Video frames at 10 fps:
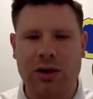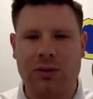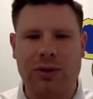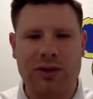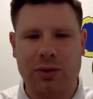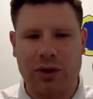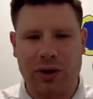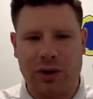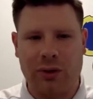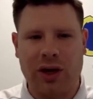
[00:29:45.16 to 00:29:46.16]
That's one
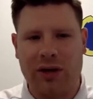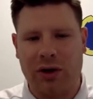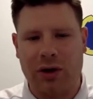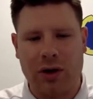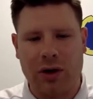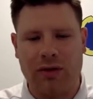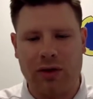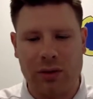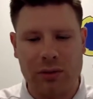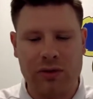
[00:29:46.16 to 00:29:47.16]
thing that we haven't heard
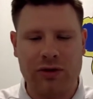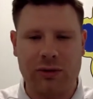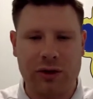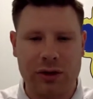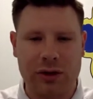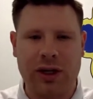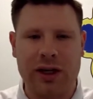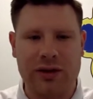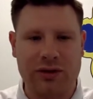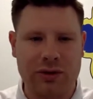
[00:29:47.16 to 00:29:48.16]
from their
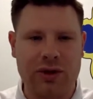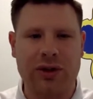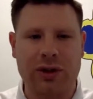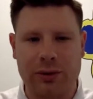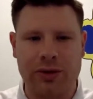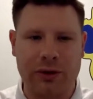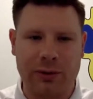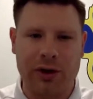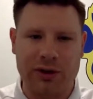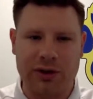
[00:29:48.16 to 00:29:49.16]
task force on the return
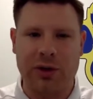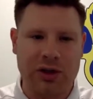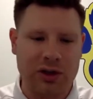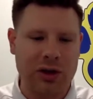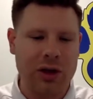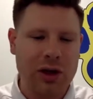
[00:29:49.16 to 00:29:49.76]
participation.